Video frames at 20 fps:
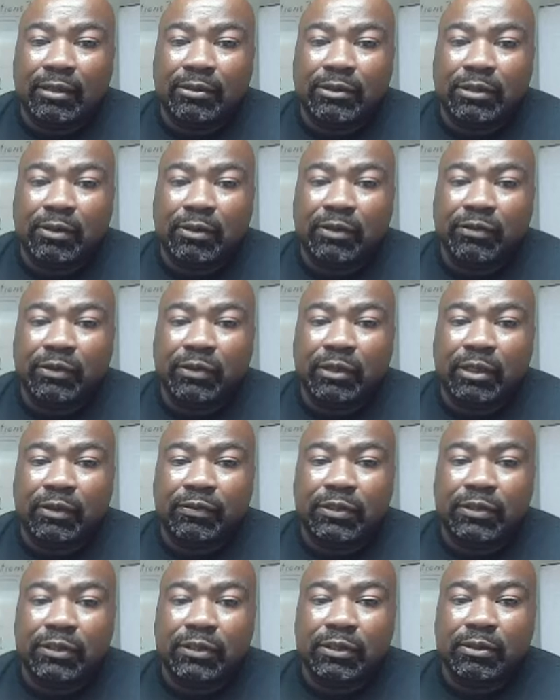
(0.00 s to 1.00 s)
square root
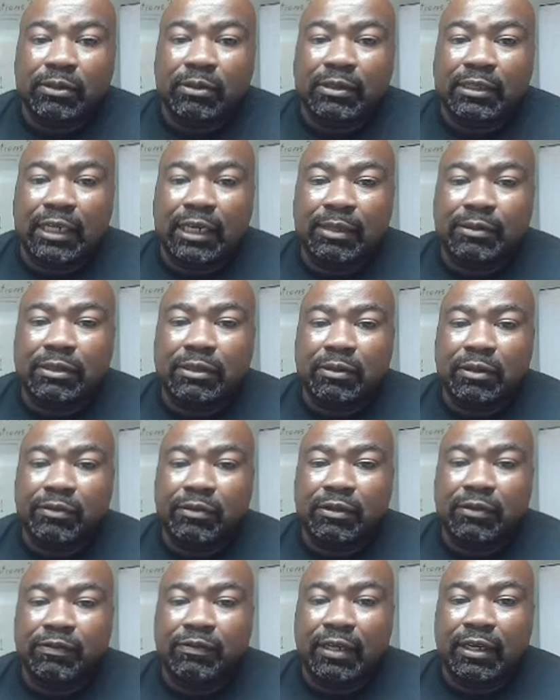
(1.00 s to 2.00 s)
of 2 times square
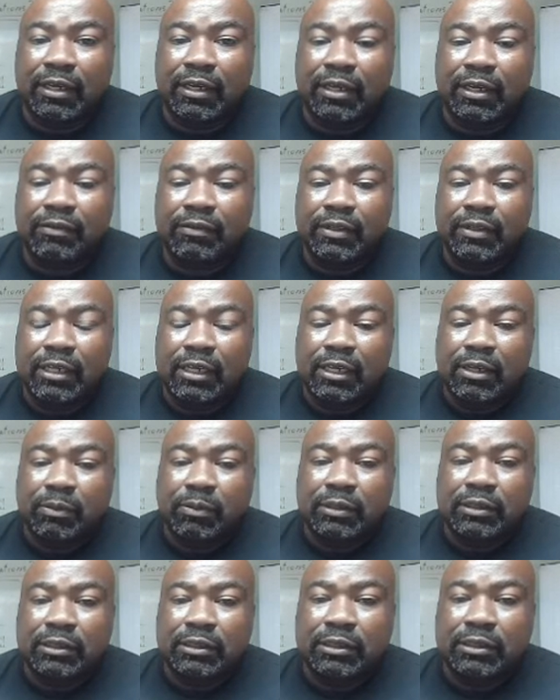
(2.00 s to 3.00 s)
root of 5,
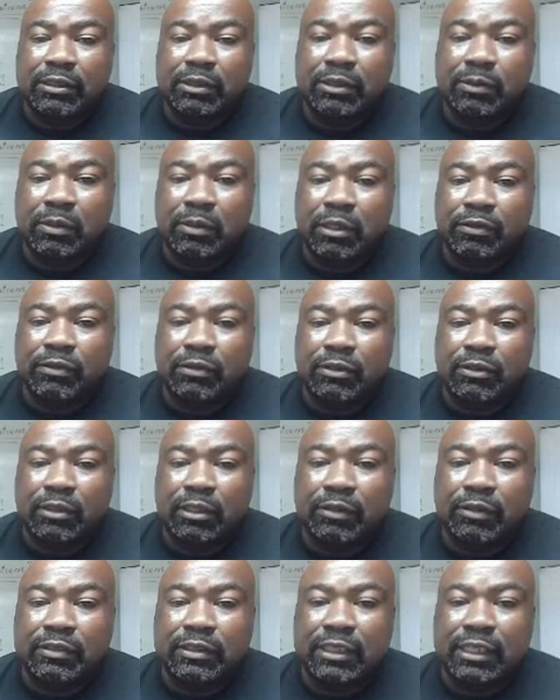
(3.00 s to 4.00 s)
which is just square
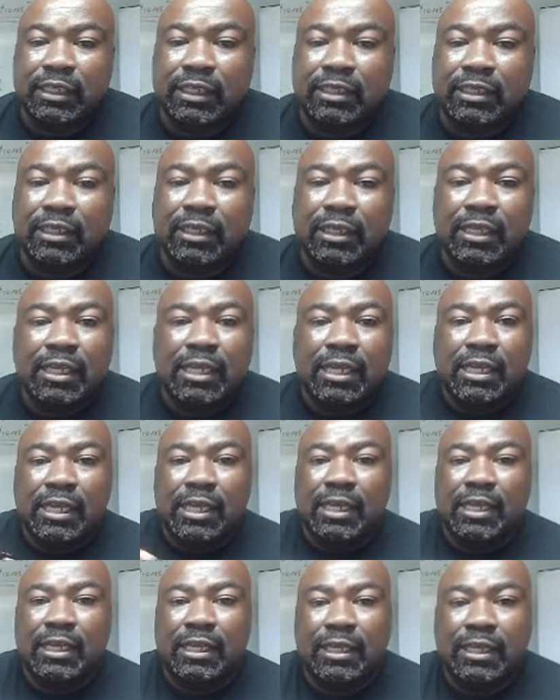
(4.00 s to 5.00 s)
root of 10.
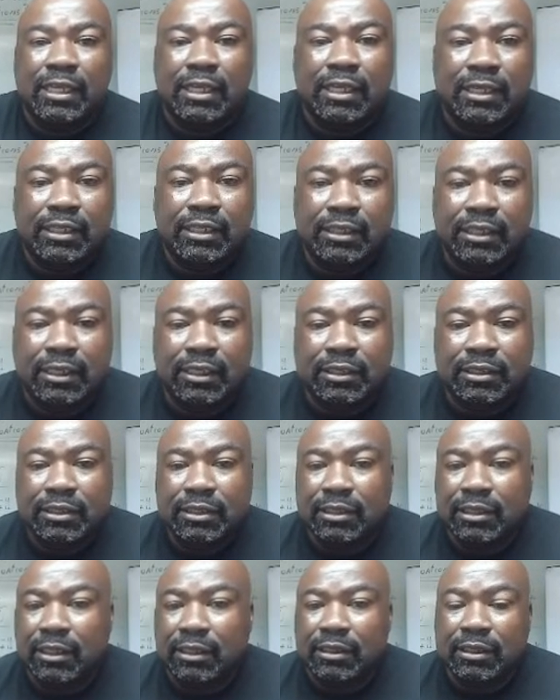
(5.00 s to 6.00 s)
And there's
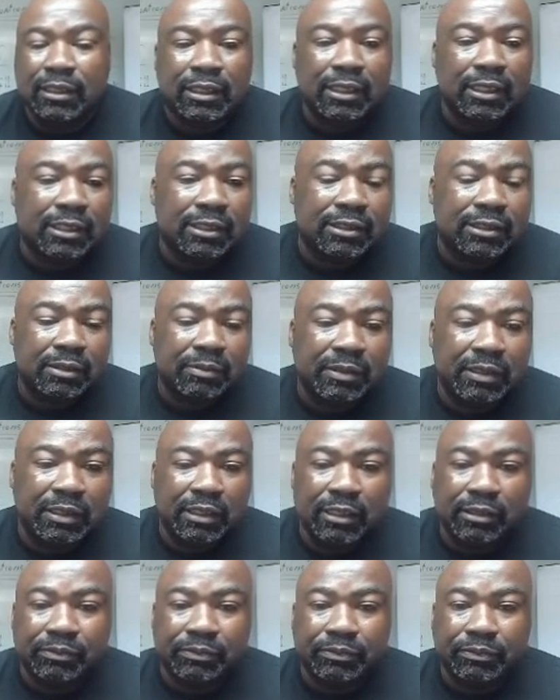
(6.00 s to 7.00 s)
nothing else to be
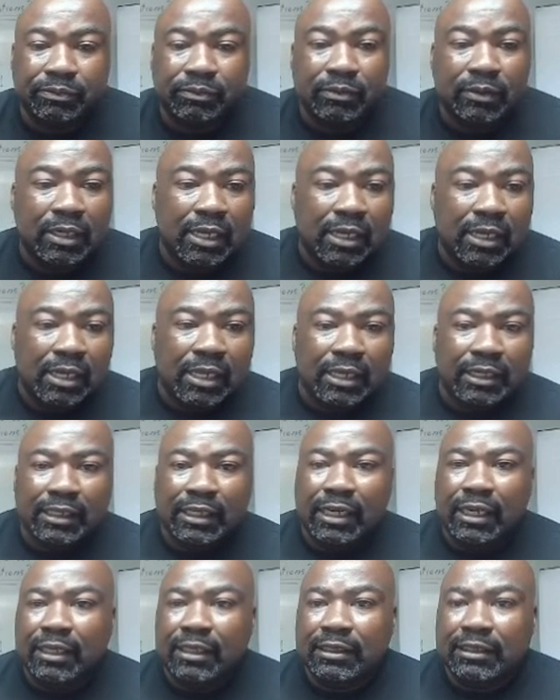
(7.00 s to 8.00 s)
done.
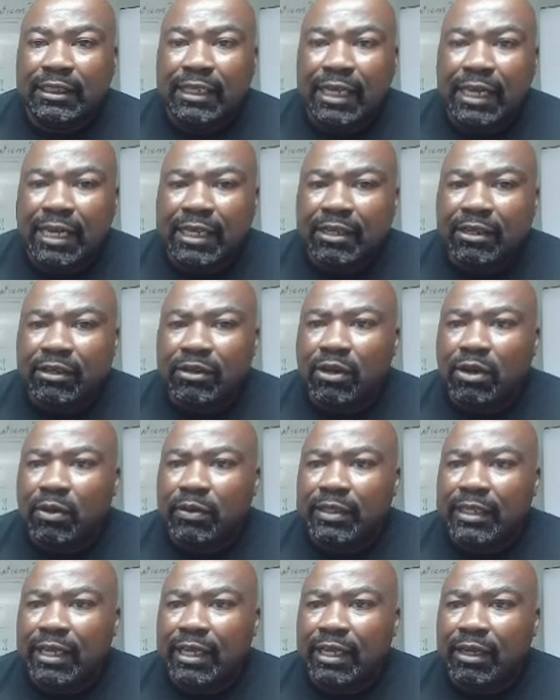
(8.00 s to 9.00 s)
Now, let's kind of
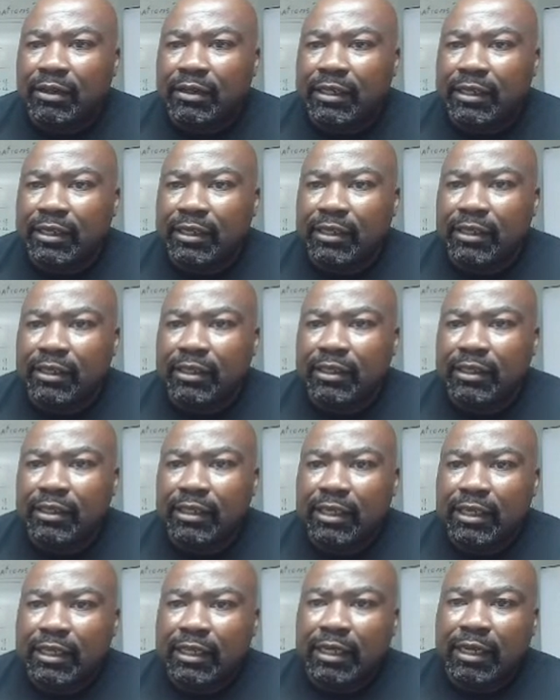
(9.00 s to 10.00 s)
go down here.
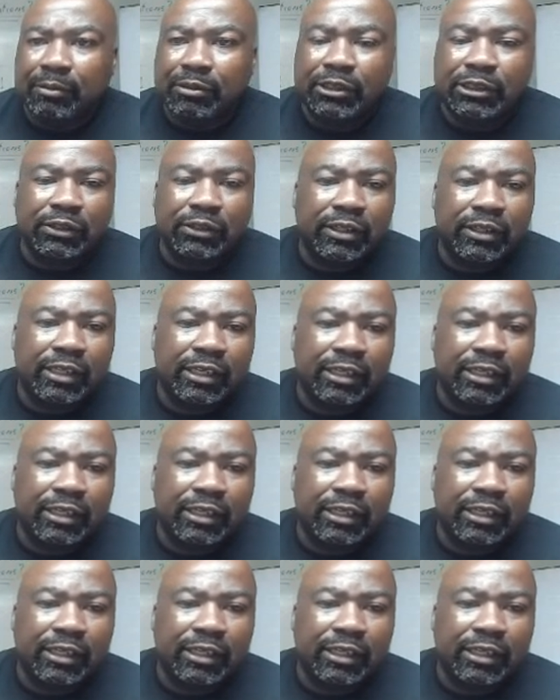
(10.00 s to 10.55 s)
I'm sure